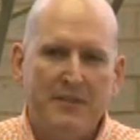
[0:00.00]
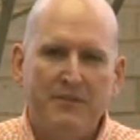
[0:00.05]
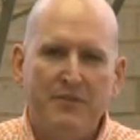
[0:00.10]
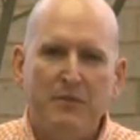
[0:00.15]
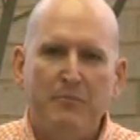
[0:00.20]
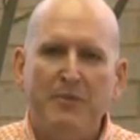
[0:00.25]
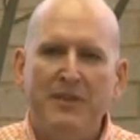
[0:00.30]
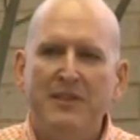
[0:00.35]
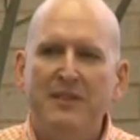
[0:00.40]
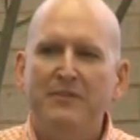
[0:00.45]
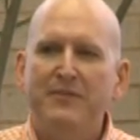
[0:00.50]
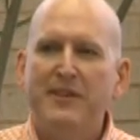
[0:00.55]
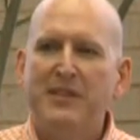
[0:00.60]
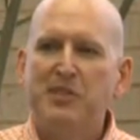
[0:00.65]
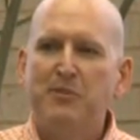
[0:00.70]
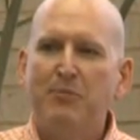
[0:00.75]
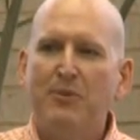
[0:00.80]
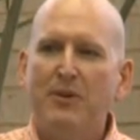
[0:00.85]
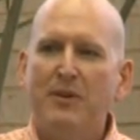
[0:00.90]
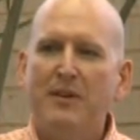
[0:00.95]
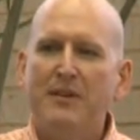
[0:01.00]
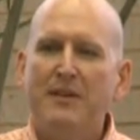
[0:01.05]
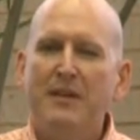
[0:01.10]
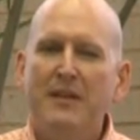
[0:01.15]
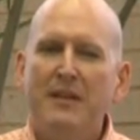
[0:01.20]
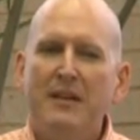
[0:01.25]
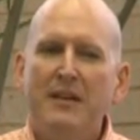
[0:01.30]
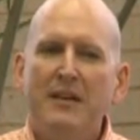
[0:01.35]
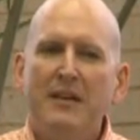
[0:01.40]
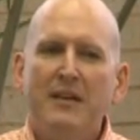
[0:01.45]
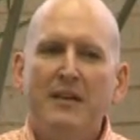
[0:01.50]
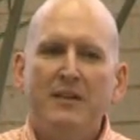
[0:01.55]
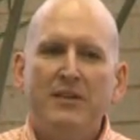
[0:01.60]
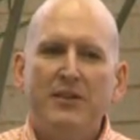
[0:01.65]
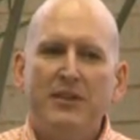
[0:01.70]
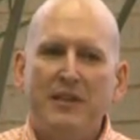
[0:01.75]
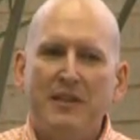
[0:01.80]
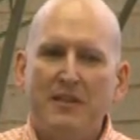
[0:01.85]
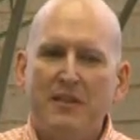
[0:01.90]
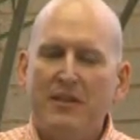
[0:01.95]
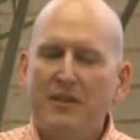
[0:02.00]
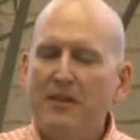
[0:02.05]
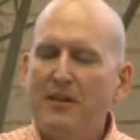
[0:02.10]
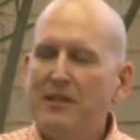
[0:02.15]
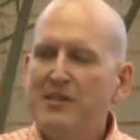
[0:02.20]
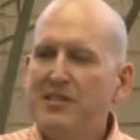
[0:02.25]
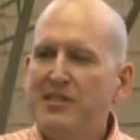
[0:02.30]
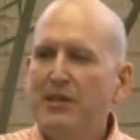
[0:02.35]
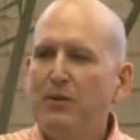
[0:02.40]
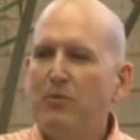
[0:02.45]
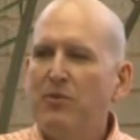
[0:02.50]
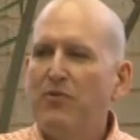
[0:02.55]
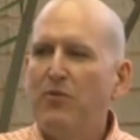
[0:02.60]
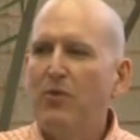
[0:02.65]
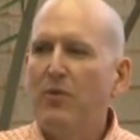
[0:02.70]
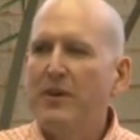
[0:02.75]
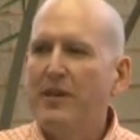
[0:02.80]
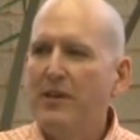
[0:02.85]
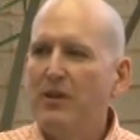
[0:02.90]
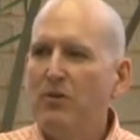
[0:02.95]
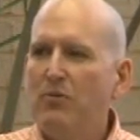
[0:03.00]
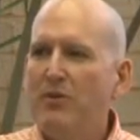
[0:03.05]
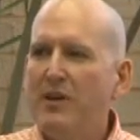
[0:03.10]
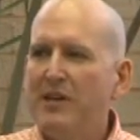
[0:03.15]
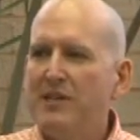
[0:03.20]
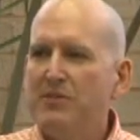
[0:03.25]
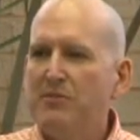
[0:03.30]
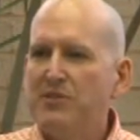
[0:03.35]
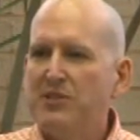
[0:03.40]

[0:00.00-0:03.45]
And if you've been to Vicksburg, you can clearly see where Fort Hill was.